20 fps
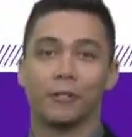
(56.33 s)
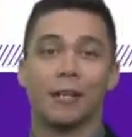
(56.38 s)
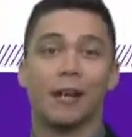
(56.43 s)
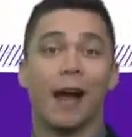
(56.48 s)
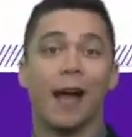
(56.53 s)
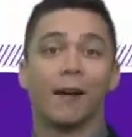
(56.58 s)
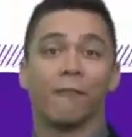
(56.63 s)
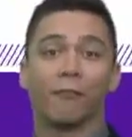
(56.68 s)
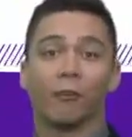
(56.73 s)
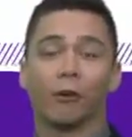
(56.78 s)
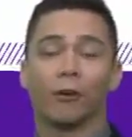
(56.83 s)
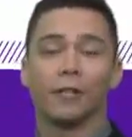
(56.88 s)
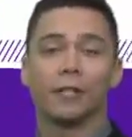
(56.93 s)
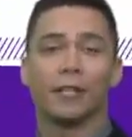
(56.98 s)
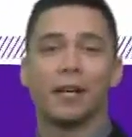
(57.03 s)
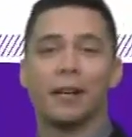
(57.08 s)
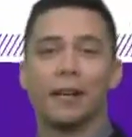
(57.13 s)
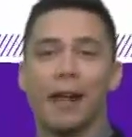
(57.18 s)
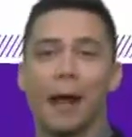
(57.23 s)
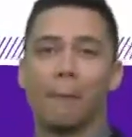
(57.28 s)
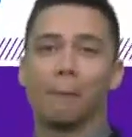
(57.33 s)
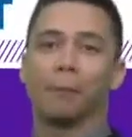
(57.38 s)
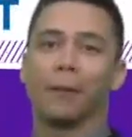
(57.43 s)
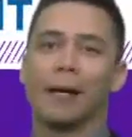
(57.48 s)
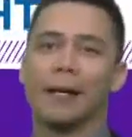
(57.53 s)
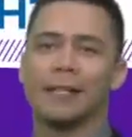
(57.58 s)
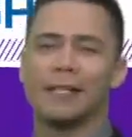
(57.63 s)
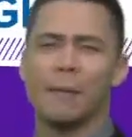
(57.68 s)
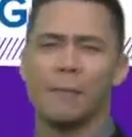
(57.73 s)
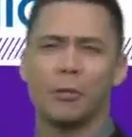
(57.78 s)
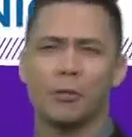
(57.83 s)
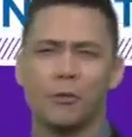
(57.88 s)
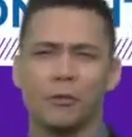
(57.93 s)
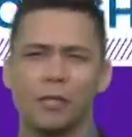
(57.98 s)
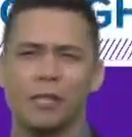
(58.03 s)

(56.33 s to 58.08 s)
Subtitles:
Tonight for Sunday night plans, temperatures